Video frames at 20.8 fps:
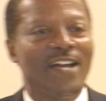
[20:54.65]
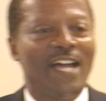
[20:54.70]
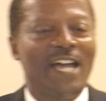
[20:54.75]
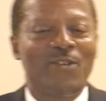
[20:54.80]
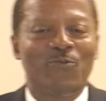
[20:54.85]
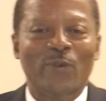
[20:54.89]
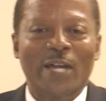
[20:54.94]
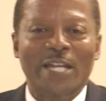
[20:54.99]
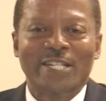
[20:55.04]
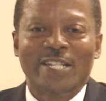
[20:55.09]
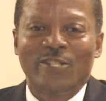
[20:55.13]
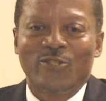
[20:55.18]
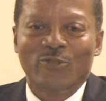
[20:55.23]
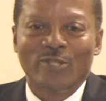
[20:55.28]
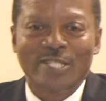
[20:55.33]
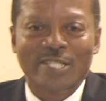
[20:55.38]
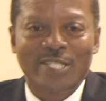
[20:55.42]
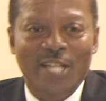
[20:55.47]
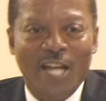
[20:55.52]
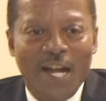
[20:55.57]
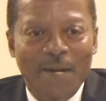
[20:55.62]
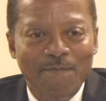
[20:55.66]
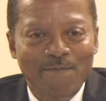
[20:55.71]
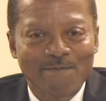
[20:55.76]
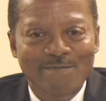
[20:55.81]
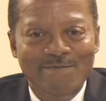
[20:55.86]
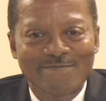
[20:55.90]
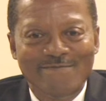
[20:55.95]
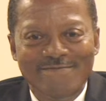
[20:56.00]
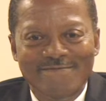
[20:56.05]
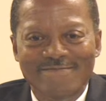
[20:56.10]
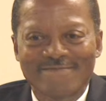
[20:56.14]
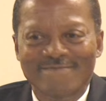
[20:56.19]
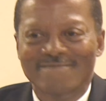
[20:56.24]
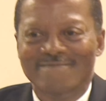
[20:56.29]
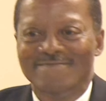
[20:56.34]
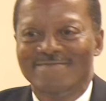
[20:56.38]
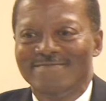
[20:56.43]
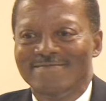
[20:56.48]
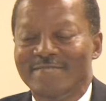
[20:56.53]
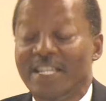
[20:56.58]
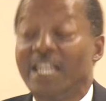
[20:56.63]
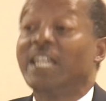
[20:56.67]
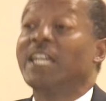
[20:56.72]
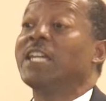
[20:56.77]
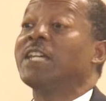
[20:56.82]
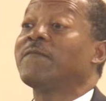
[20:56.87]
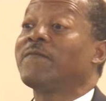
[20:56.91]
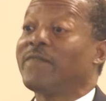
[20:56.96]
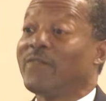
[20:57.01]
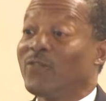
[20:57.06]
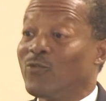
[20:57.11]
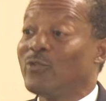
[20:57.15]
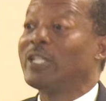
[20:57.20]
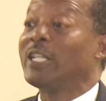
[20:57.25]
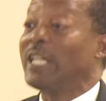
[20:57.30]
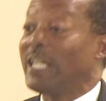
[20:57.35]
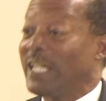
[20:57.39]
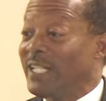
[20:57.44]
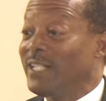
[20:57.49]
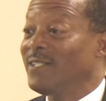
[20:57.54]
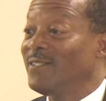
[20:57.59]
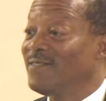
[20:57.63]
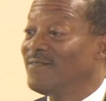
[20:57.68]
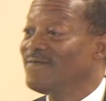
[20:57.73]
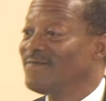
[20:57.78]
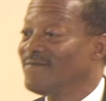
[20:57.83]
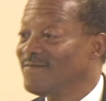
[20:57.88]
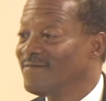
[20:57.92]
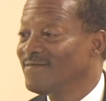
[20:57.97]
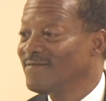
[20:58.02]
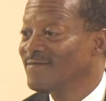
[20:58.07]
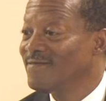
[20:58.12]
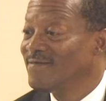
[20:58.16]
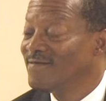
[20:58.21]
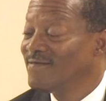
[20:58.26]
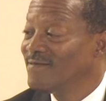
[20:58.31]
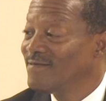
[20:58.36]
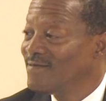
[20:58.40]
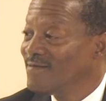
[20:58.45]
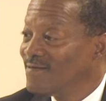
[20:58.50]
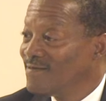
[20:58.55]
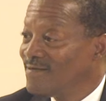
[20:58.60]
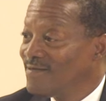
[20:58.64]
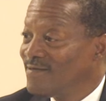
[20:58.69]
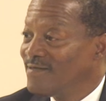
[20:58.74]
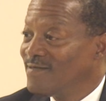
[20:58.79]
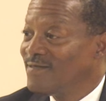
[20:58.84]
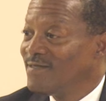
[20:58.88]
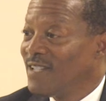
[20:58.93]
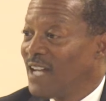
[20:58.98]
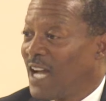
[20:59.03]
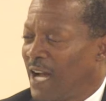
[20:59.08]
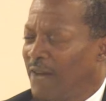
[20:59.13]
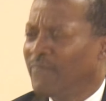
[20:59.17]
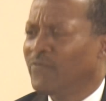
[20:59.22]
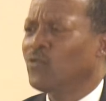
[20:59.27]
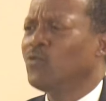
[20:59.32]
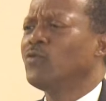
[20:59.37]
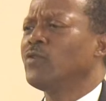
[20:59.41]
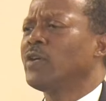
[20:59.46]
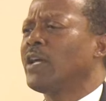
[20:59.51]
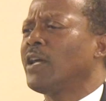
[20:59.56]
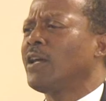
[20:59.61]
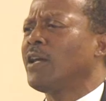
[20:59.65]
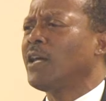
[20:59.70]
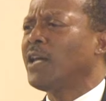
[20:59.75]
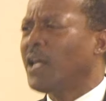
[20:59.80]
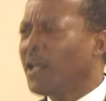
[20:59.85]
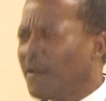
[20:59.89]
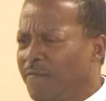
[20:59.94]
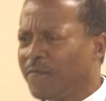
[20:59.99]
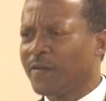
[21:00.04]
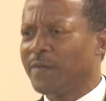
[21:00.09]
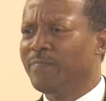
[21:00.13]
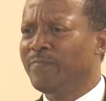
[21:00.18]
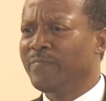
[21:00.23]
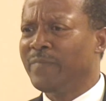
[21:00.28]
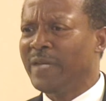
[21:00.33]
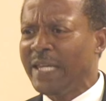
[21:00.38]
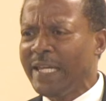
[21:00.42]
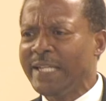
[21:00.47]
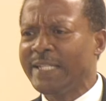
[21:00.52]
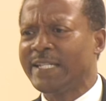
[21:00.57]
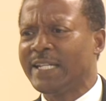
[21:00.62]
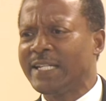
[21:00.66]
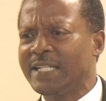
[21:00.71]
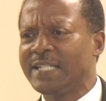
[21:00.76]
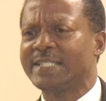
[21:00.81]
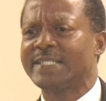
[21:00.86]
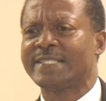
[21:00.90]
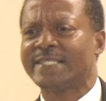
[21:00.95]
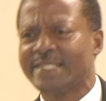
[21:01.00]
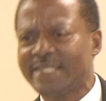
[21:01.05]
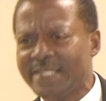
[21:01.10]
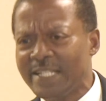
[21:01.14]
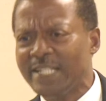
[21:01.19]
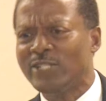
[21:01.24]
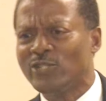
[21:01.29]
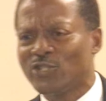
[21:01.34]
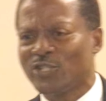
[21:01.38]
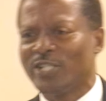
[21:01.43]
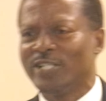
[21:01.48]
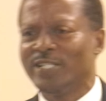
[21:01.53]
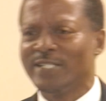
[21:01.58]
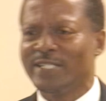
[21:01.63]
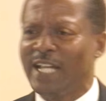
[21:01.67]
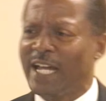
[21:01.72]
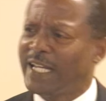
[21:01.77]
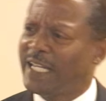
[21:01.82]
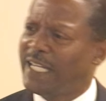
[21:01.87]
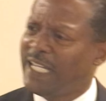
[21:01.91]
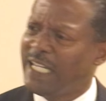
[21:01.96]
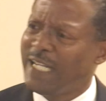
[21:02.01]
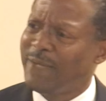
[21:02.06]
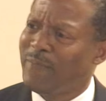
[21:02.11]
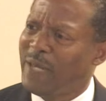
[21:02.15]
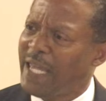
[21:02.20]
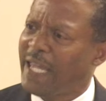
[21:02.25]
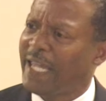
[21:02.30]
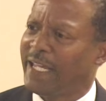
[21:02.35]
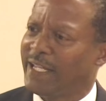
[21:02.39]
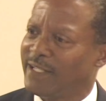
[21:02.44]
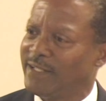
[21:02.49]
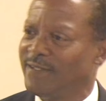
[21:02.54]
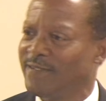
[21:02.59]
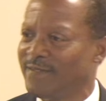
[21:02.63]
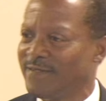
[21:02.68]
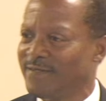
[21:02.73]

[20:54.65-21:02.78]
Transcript: And when did you stop? If you did. Have you ever made the decision that he made?